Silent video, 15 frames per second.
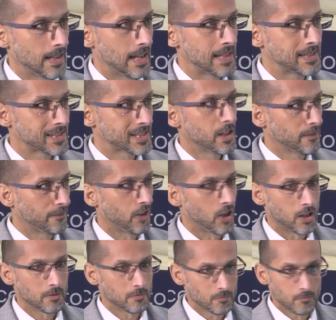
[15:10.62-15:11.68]
And so
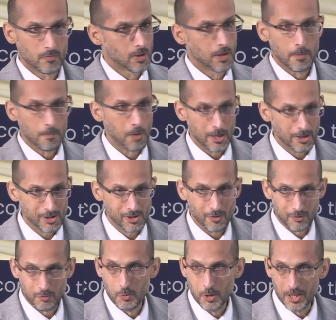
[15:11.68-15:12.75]
far,
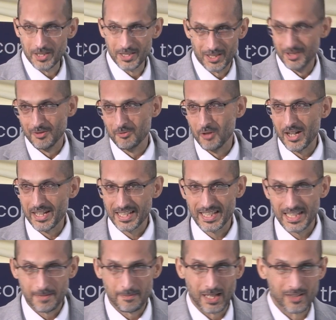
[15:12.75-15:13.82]
Microsoft Word, writing
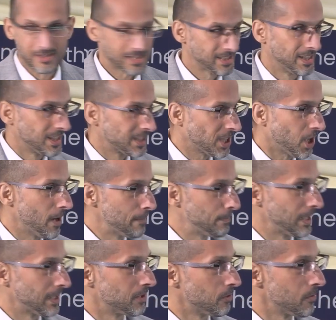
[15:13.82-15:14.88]
emails,
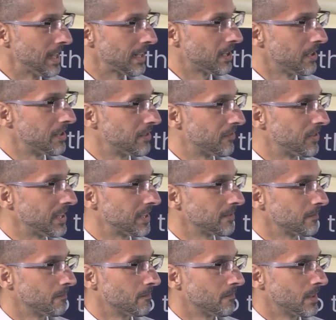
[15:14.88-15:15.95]
typing and all that kind of thing
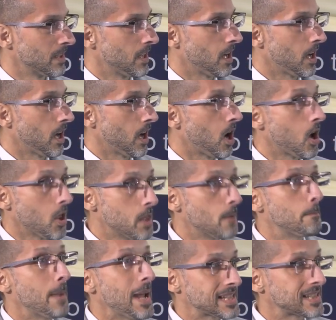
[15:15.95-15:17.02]
are the
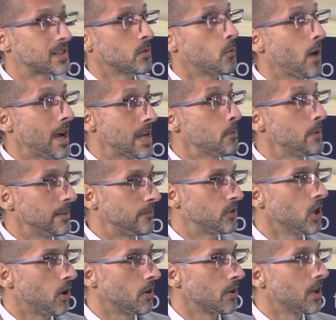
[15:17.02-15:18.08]
best way we've
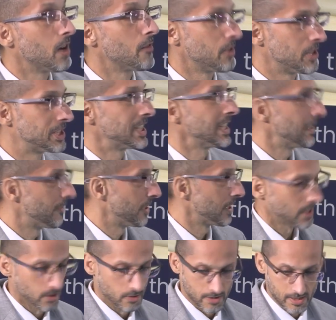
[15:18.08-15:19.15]
got of achieving
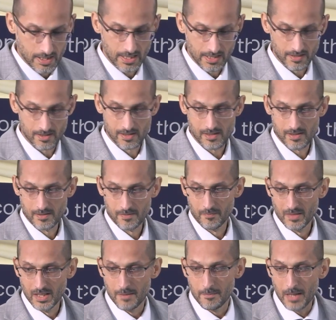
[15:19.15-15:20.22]
those things.
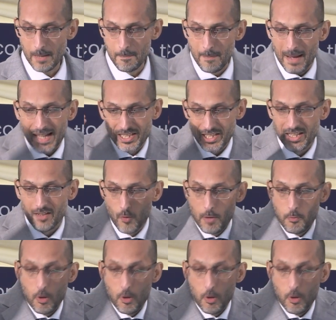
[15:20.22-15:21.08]
But imagine if we